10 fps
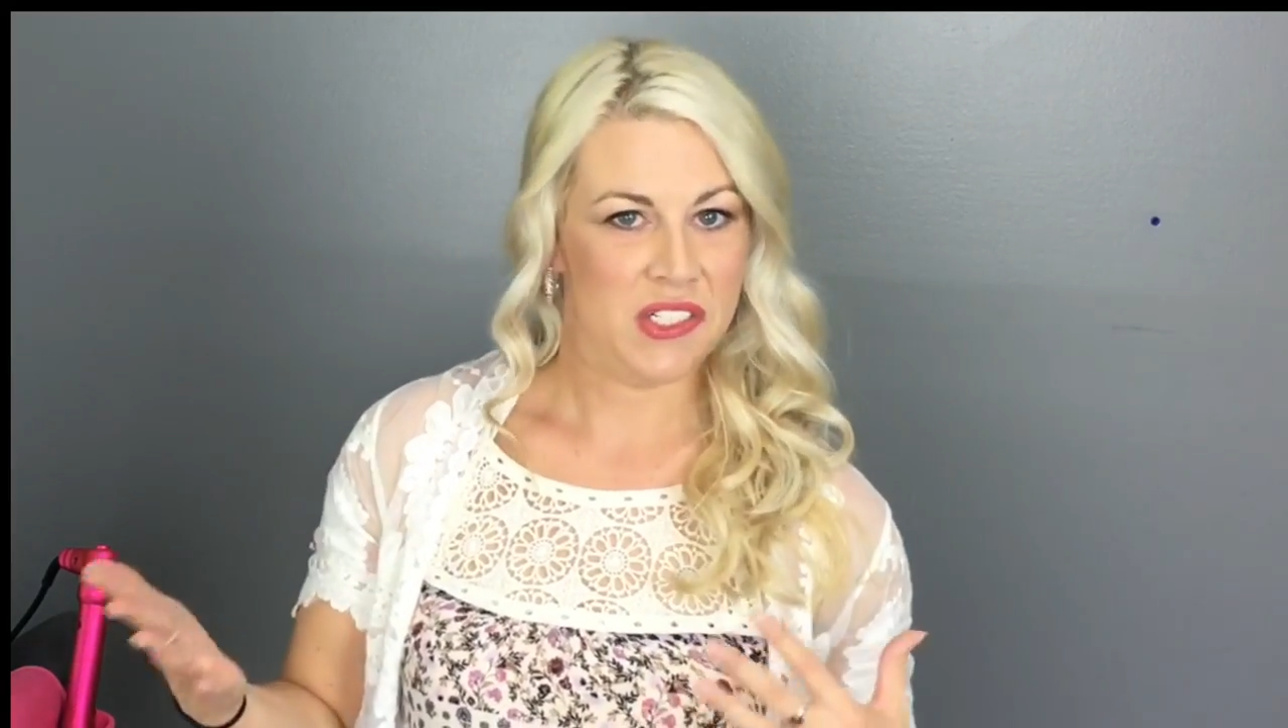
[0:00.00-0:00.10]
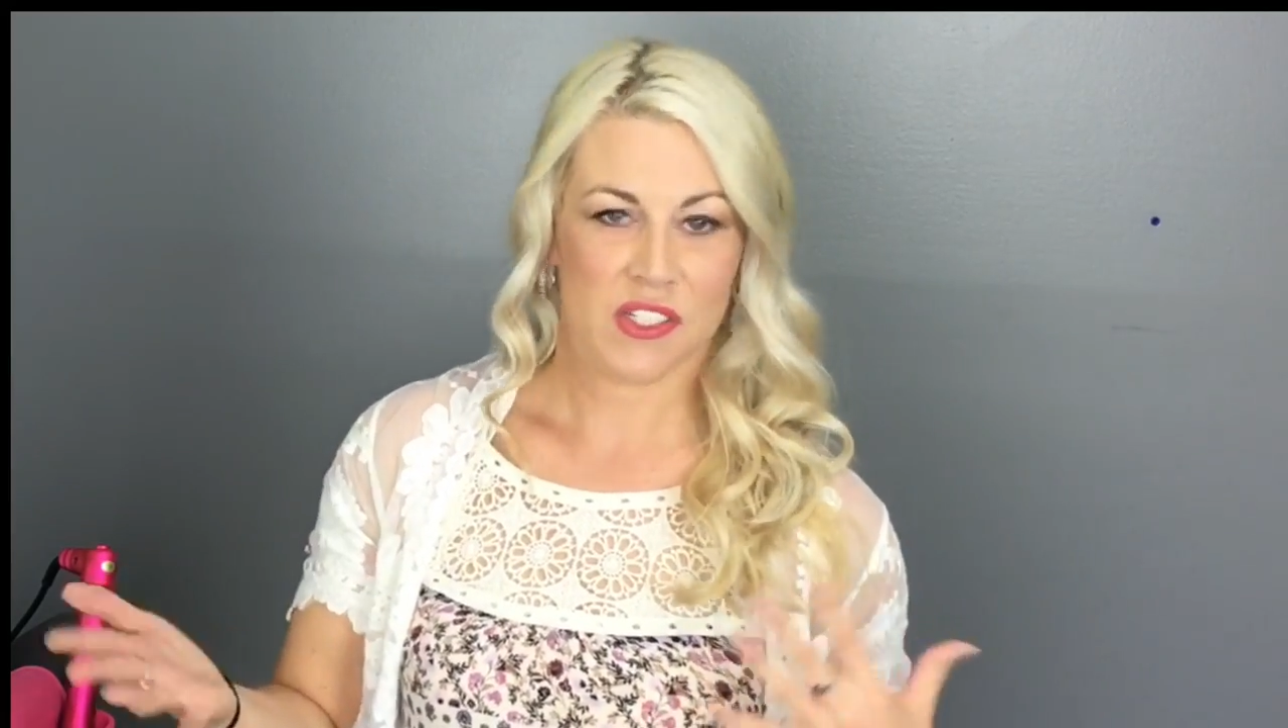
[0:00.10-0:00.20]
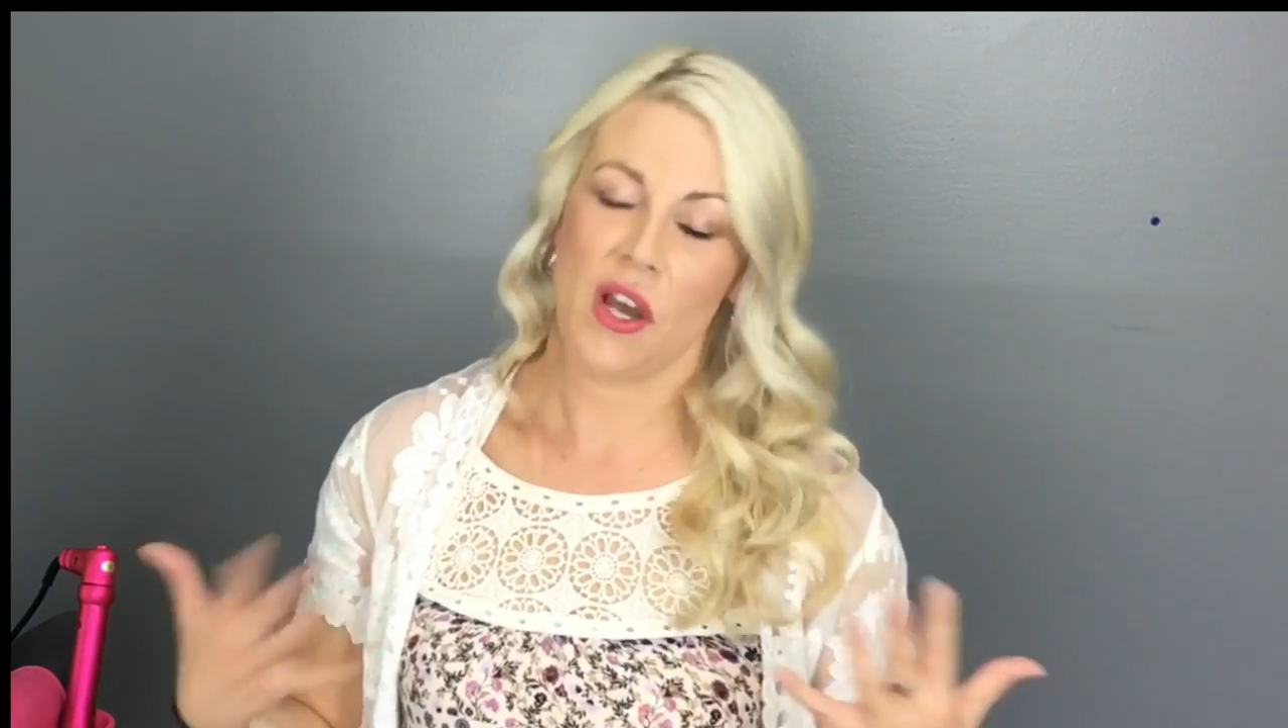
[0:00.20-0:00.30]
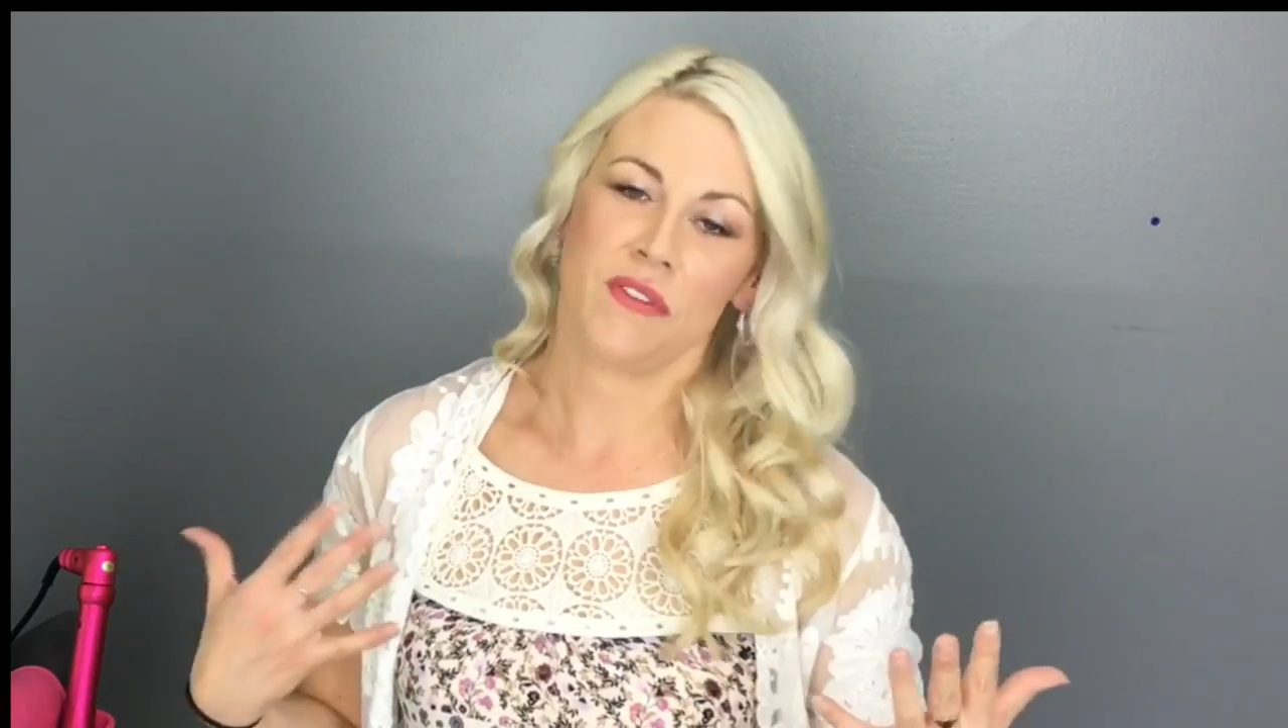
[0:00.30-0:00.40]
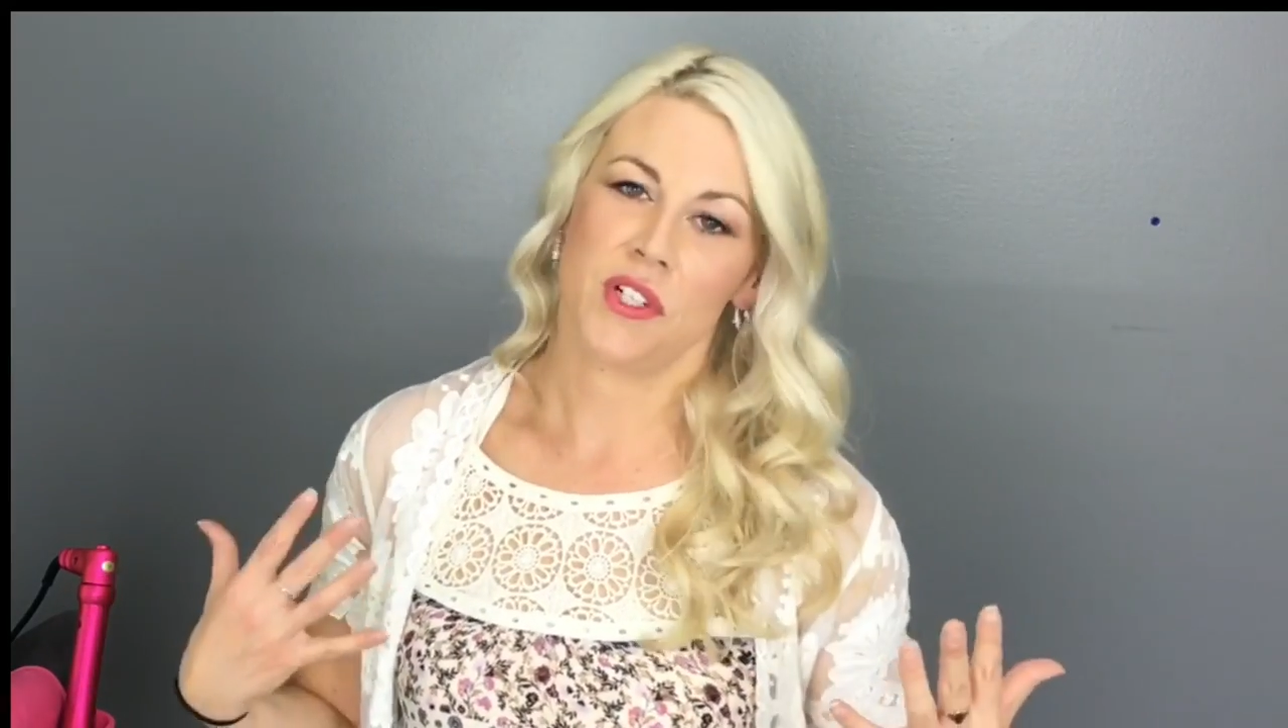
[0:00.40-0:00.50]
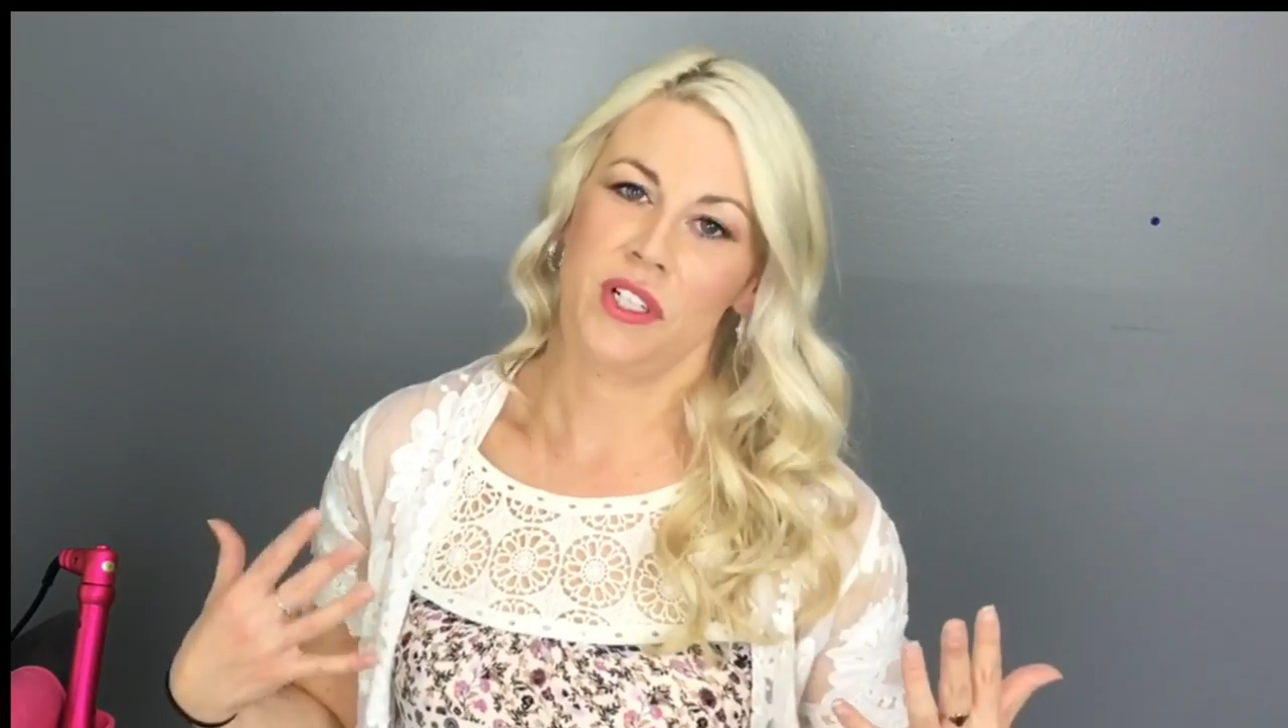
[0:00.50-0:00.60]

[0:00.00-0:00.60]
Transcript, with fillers: and softer,